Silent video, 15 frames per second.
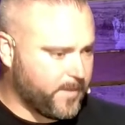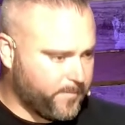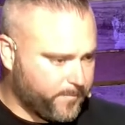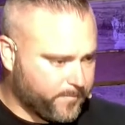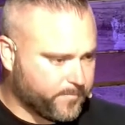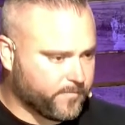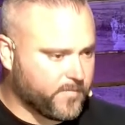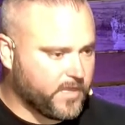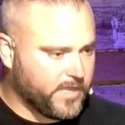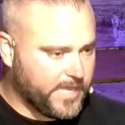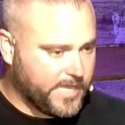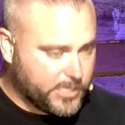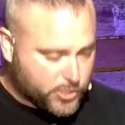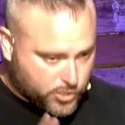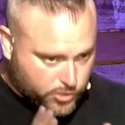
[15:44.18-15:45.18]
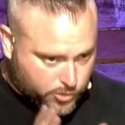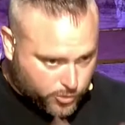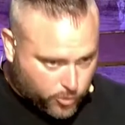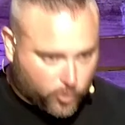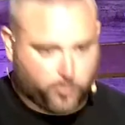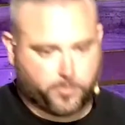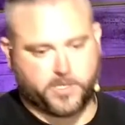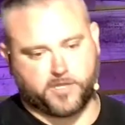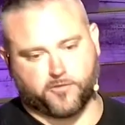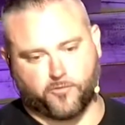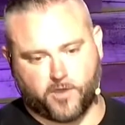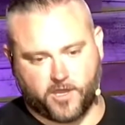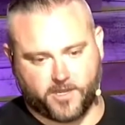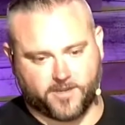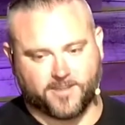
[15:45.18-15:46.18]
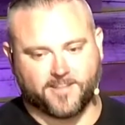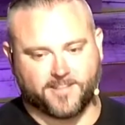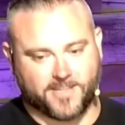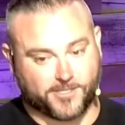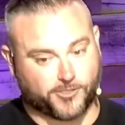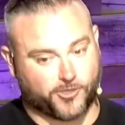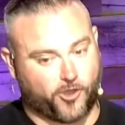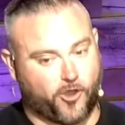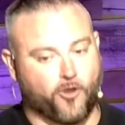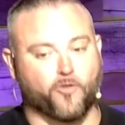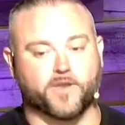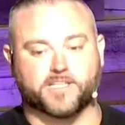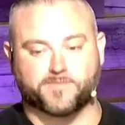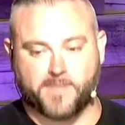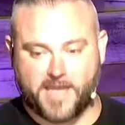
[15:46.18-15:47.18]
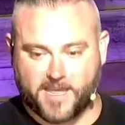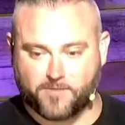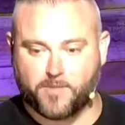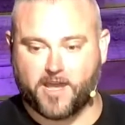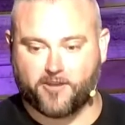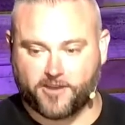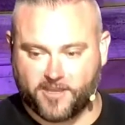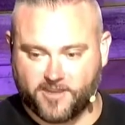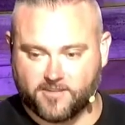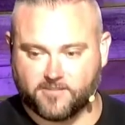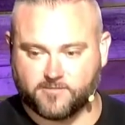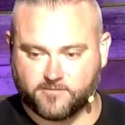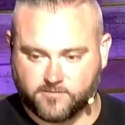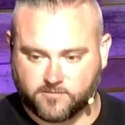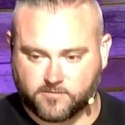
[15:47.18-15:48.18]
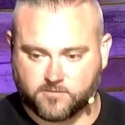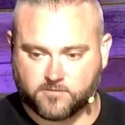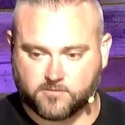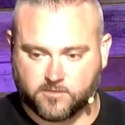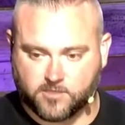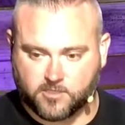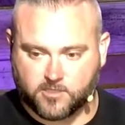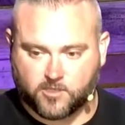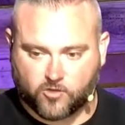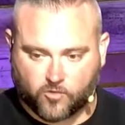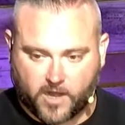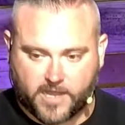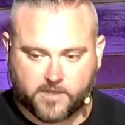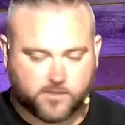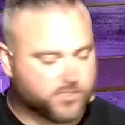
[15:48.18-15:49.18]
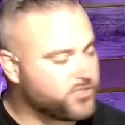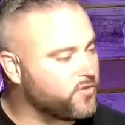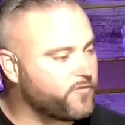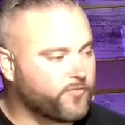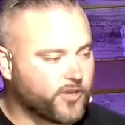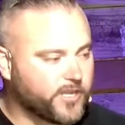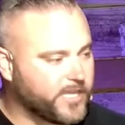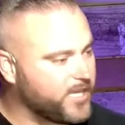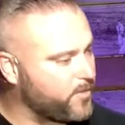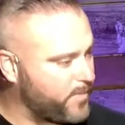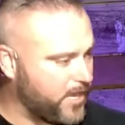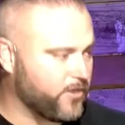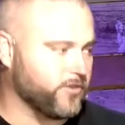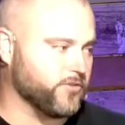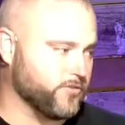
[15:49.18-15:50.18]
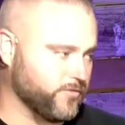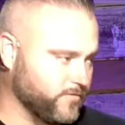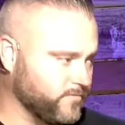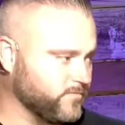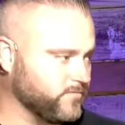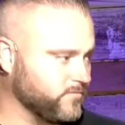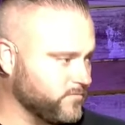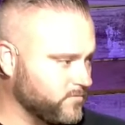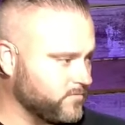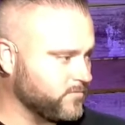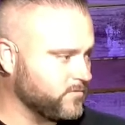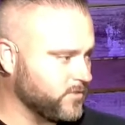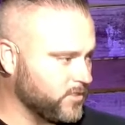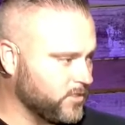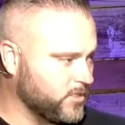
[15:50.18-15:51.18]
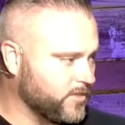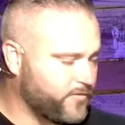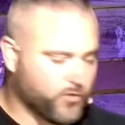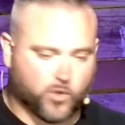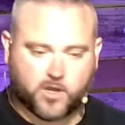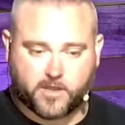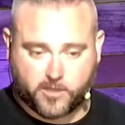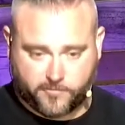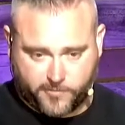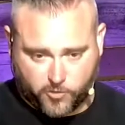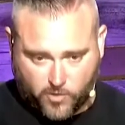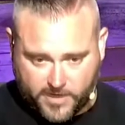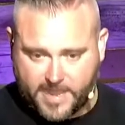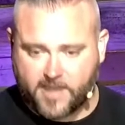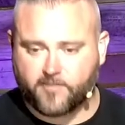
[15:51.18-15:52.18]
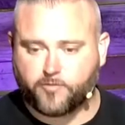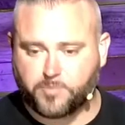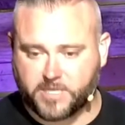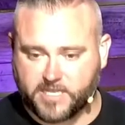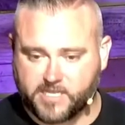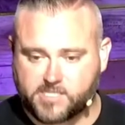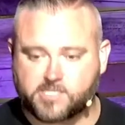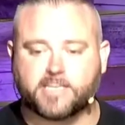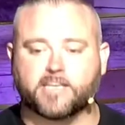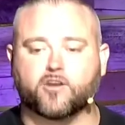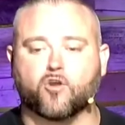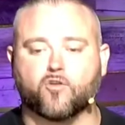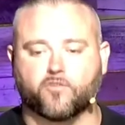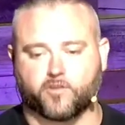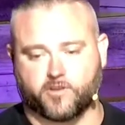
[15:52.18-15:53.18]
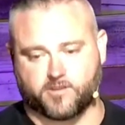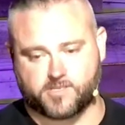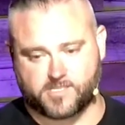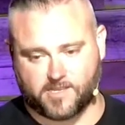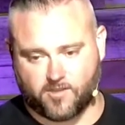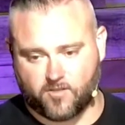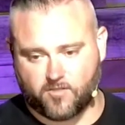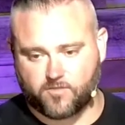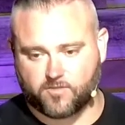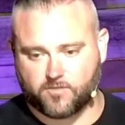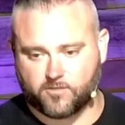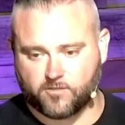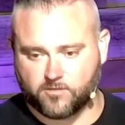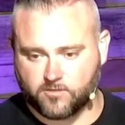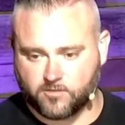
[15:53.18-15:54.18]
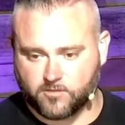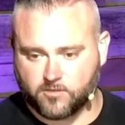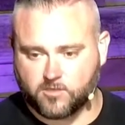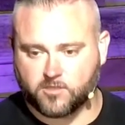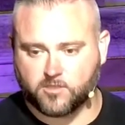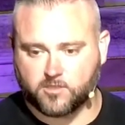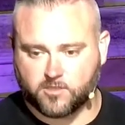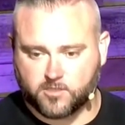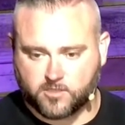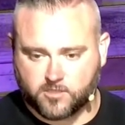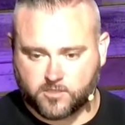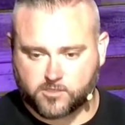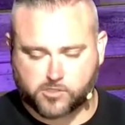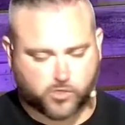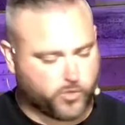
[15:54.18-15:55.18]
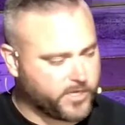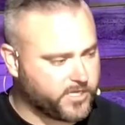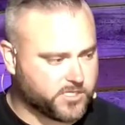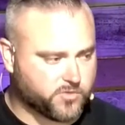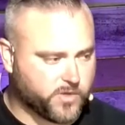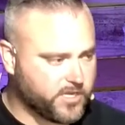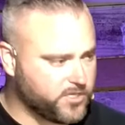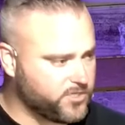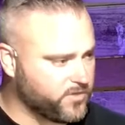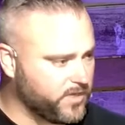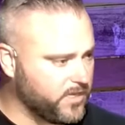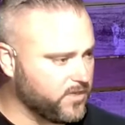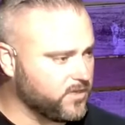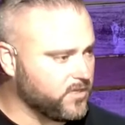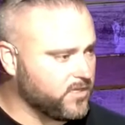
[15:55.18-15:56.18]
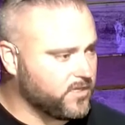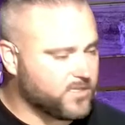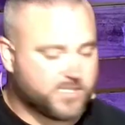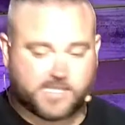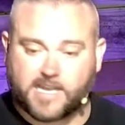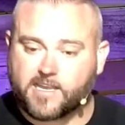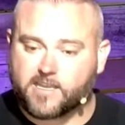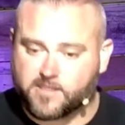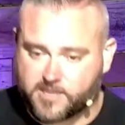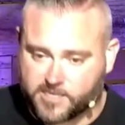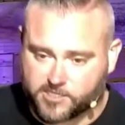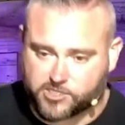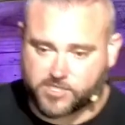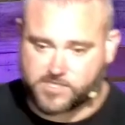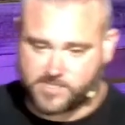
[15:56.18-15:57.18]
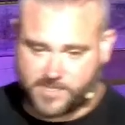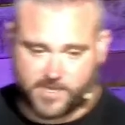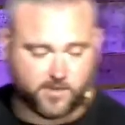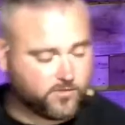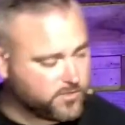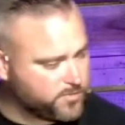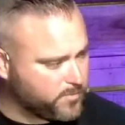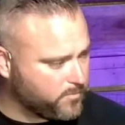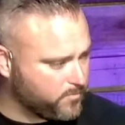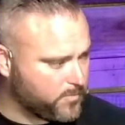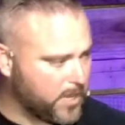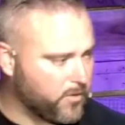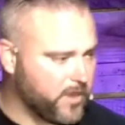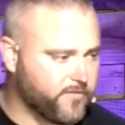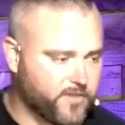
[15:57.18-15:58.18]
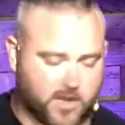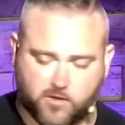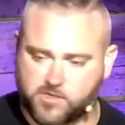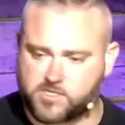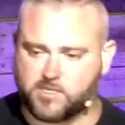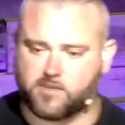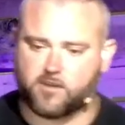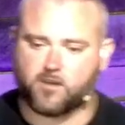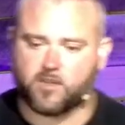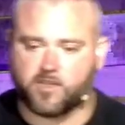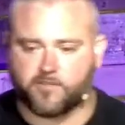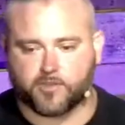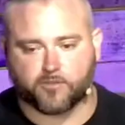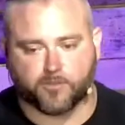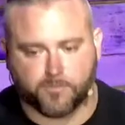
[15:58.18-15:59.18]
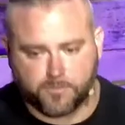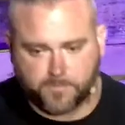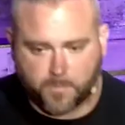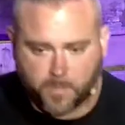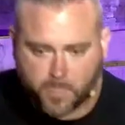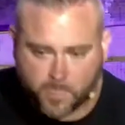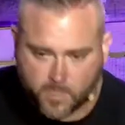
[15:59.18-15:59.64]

Yep. And you'll be the one that's always mad about it. Right? So forget about you. If you want to have peace, get over yourself. It's the quickest way to do it. Second thing she said was, my wife and I were sitting in our living room,